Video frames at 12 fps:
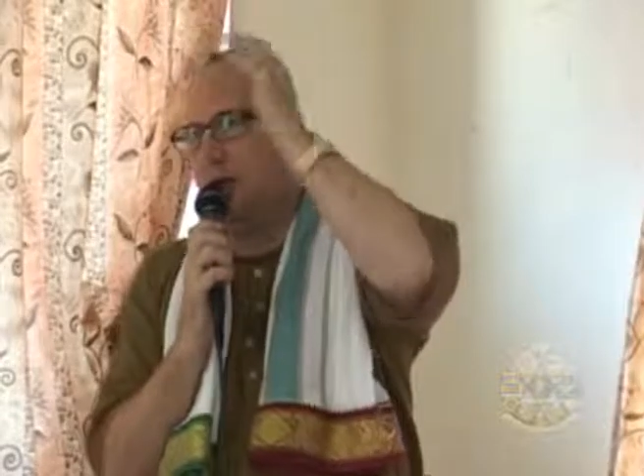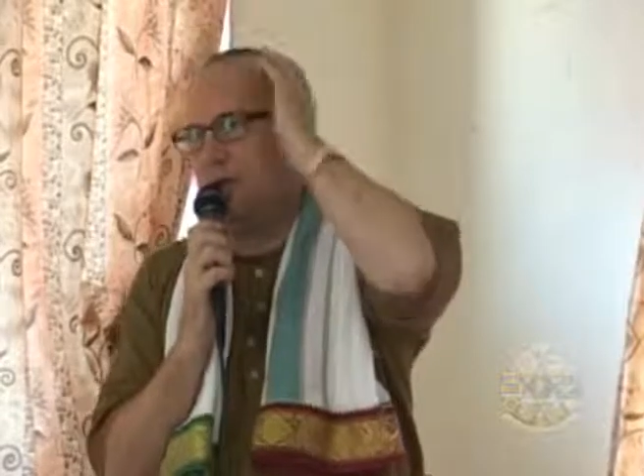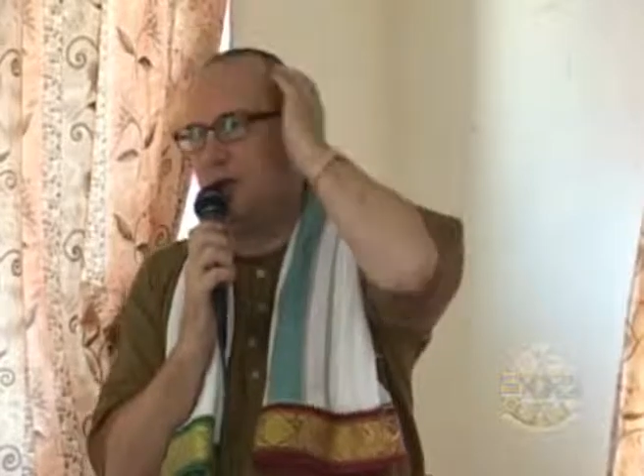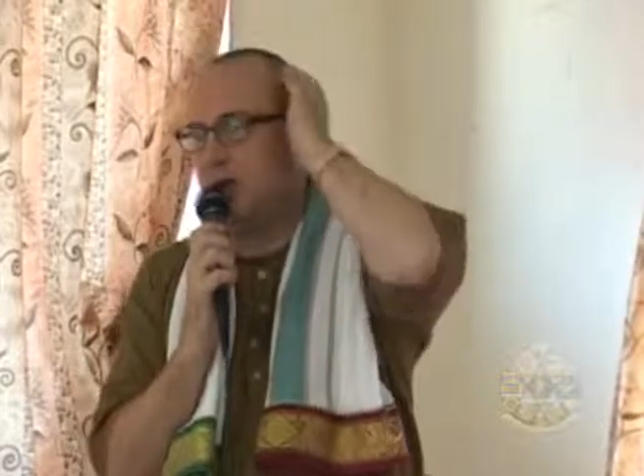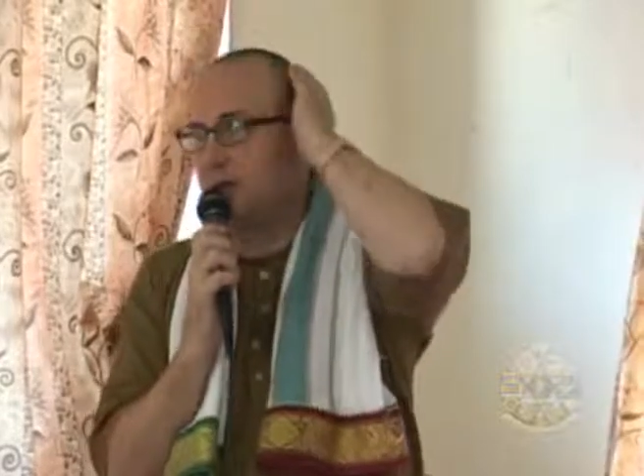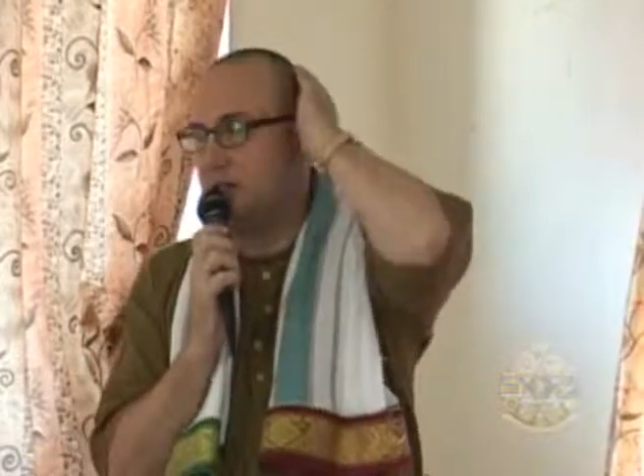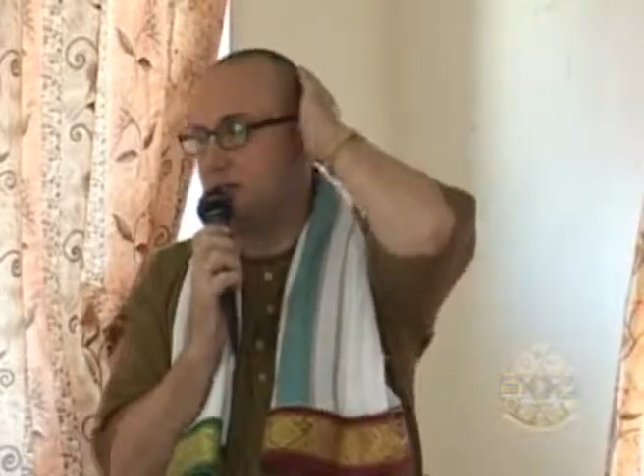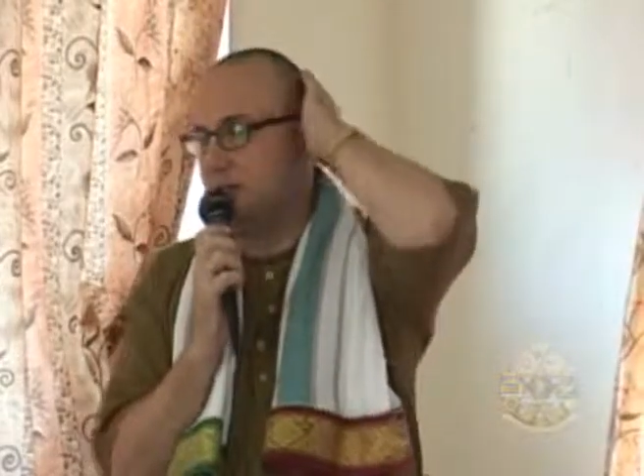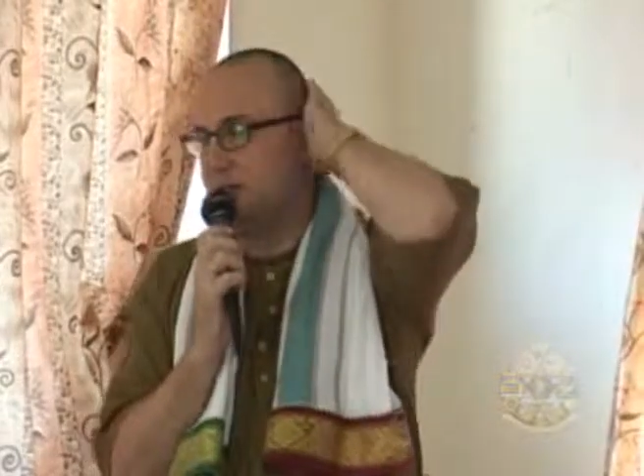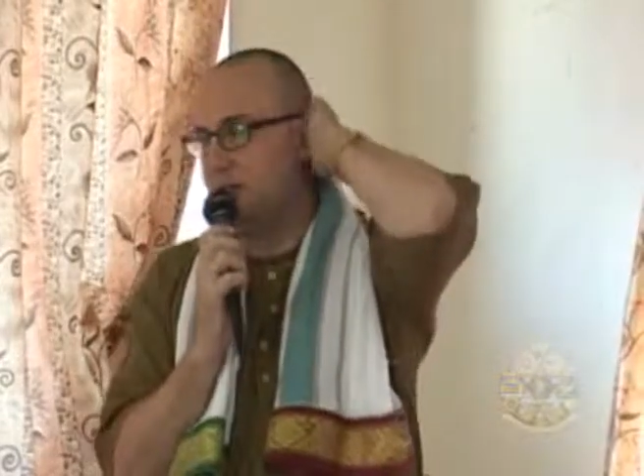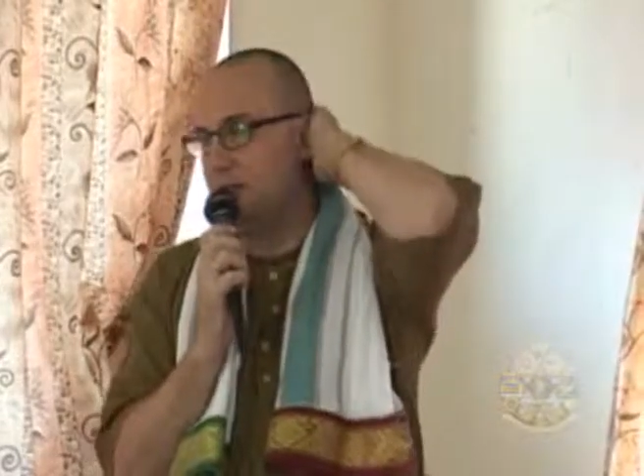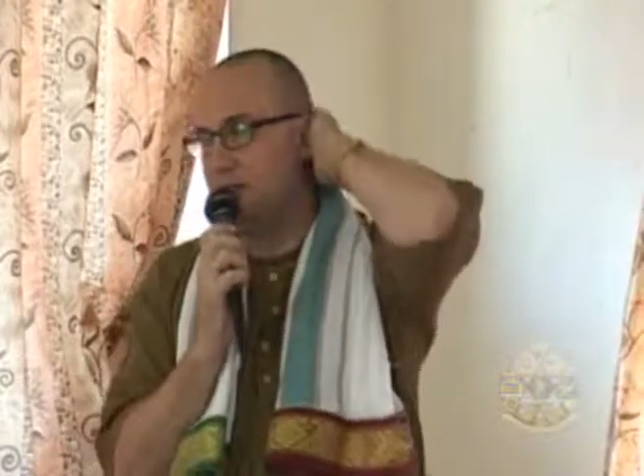
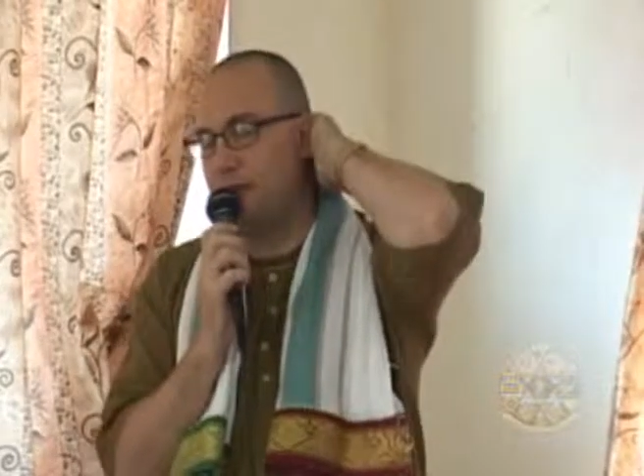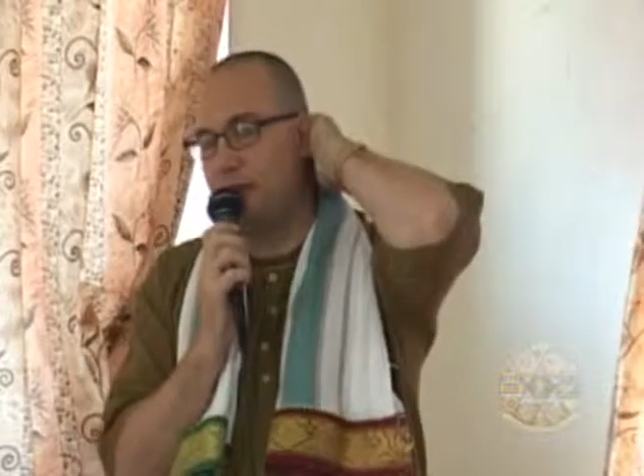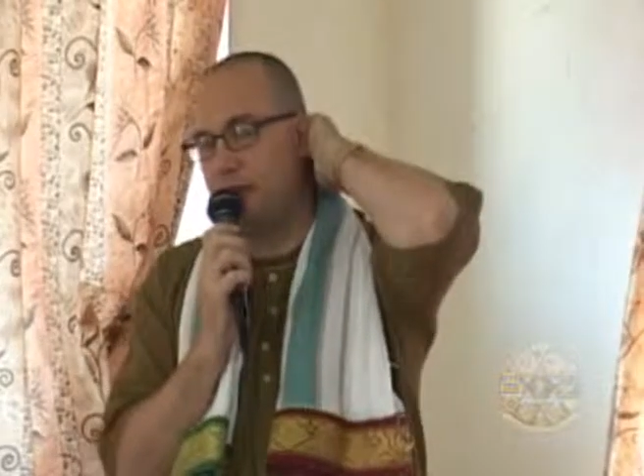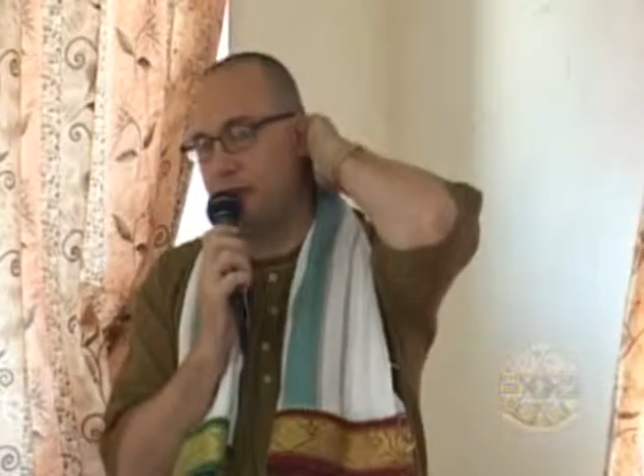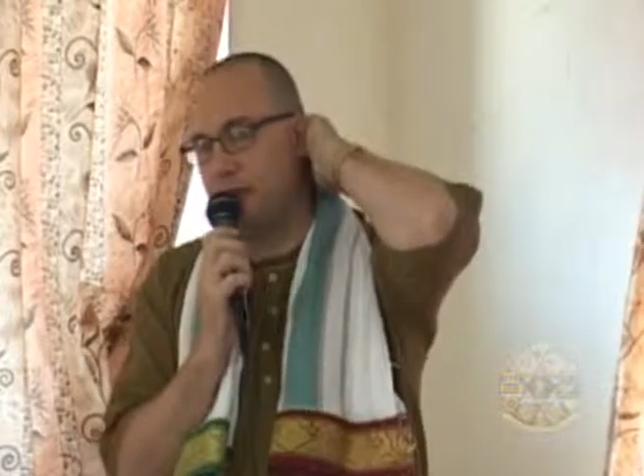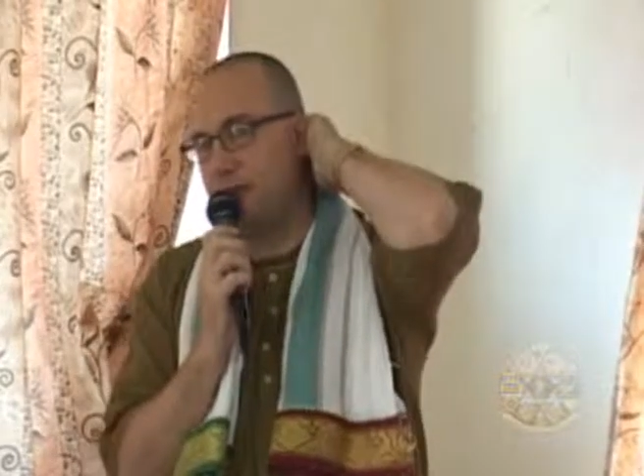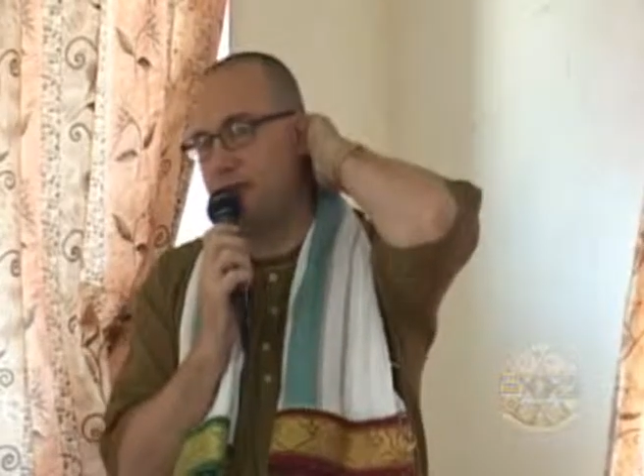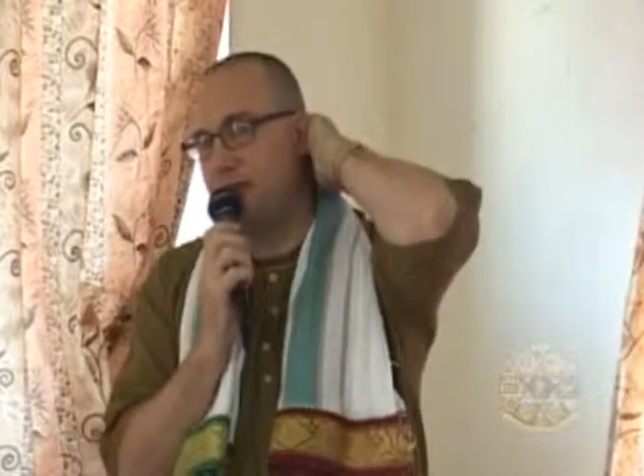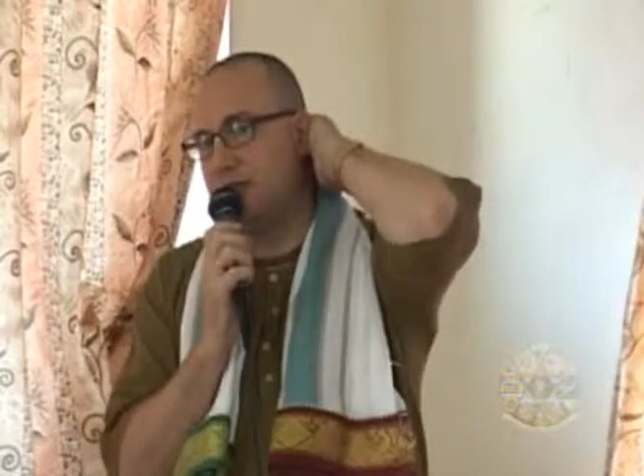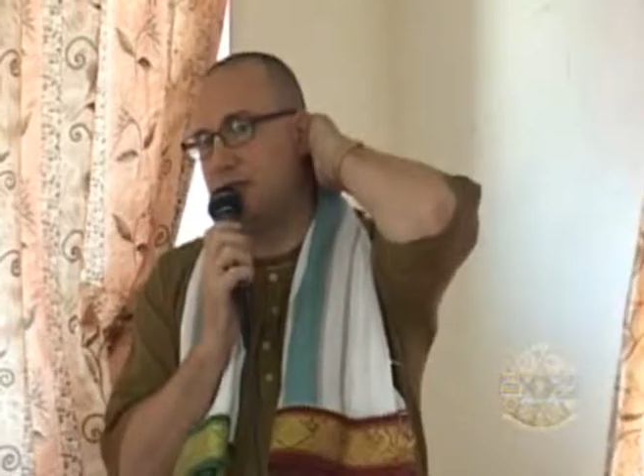practical priorities,